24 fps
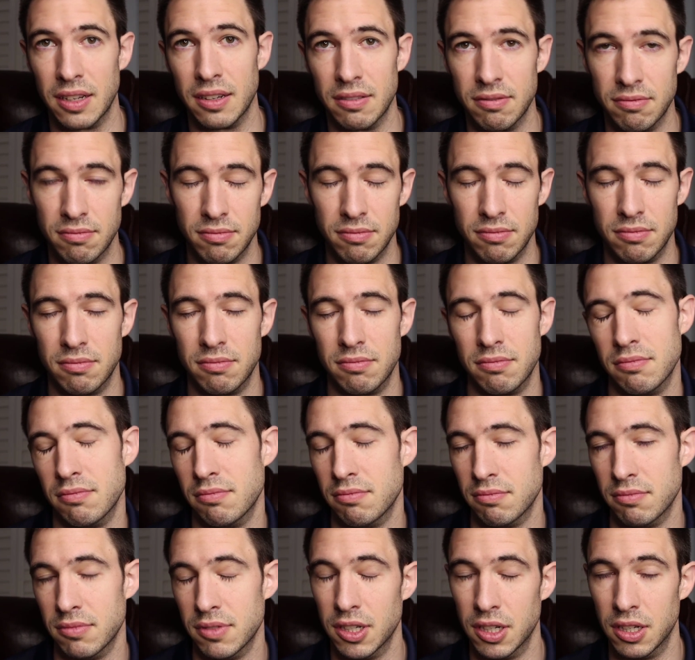and
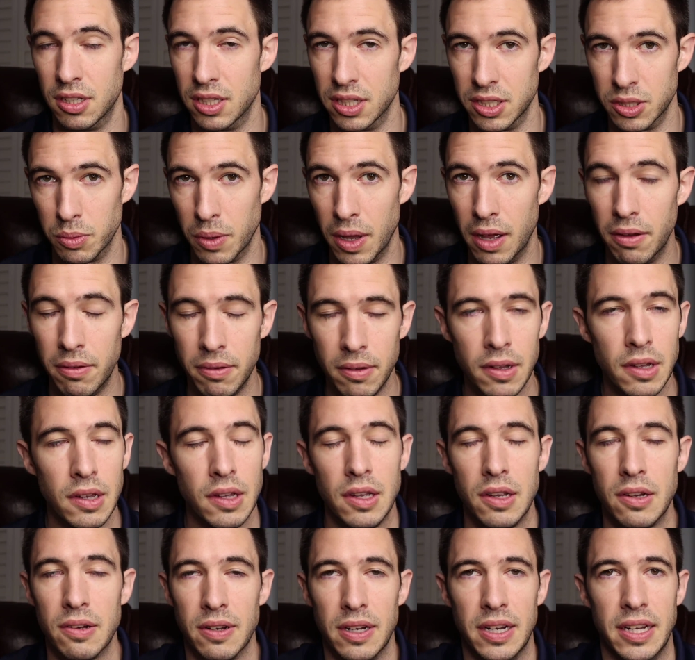all is well,
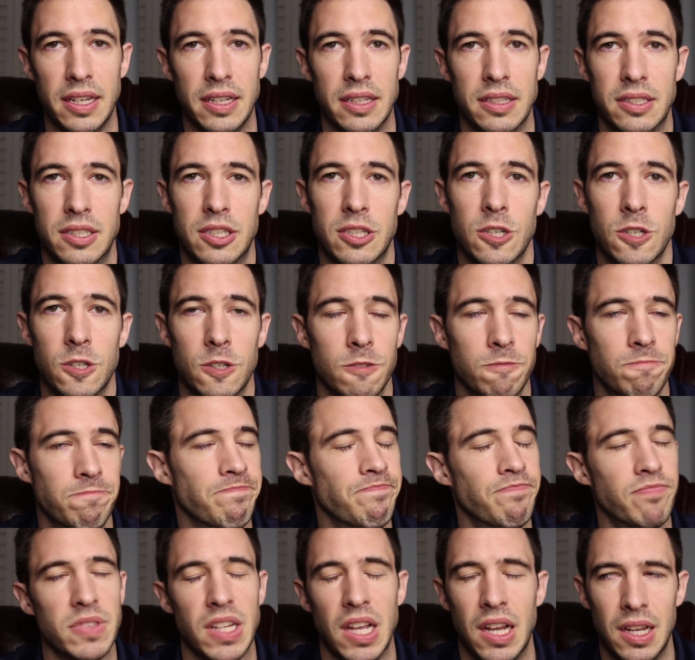right?
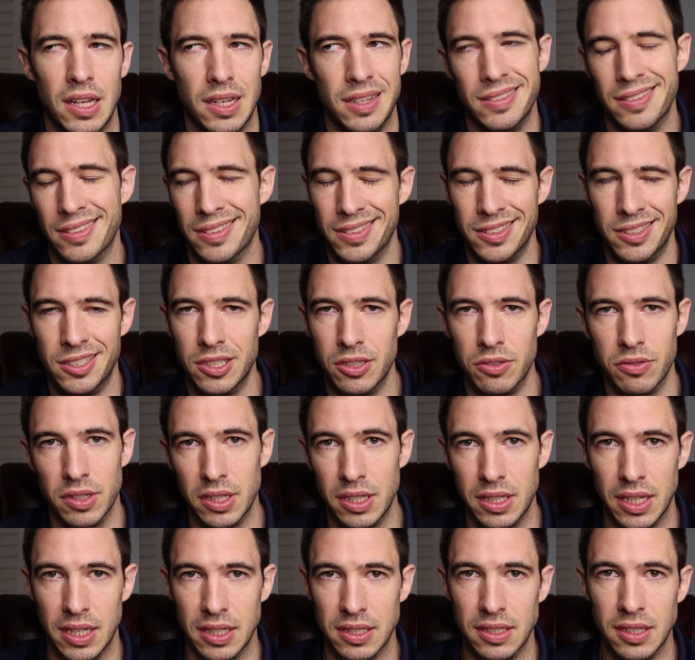So
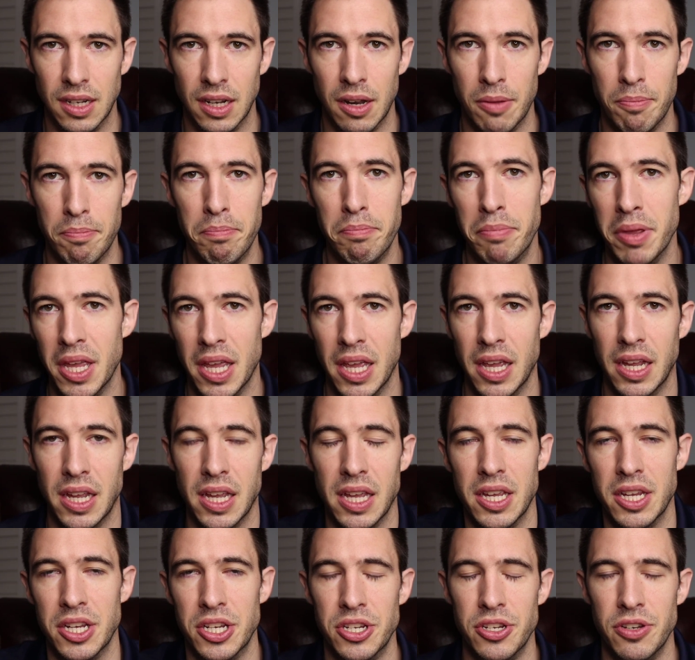generally that's not a big
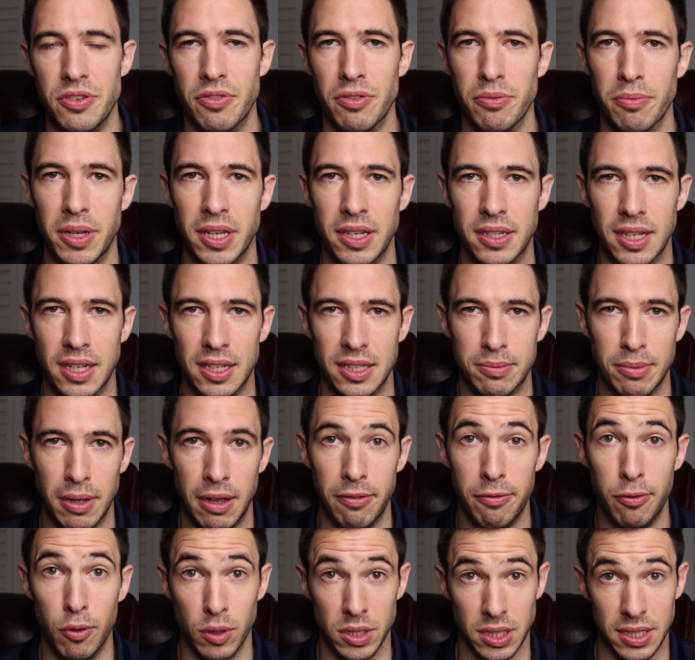issue for me. It takes
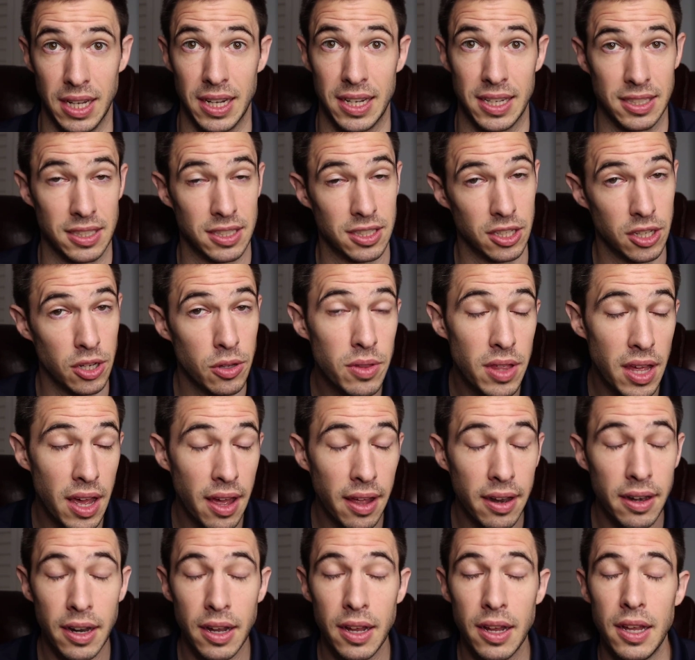about 4 seconds to do
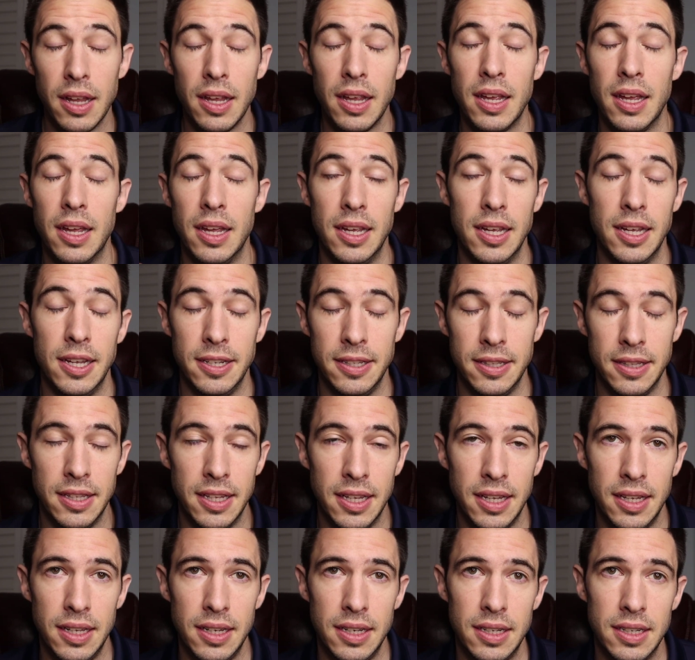that. And
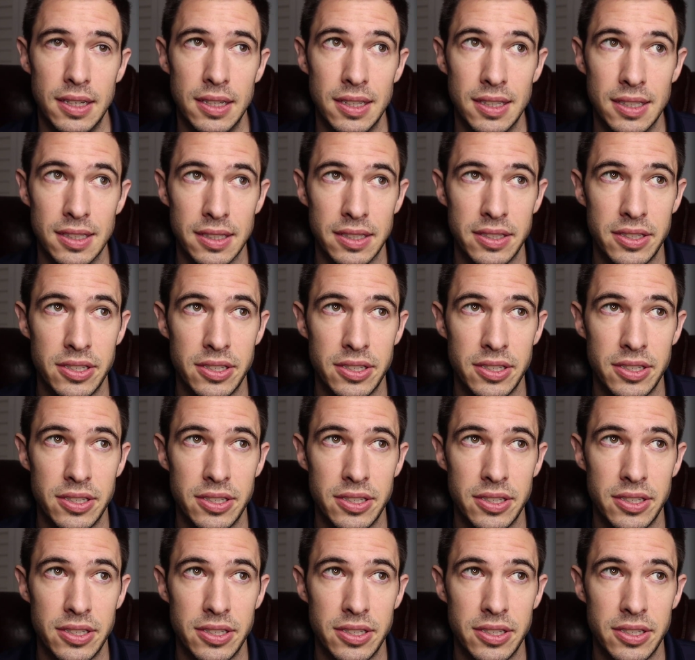then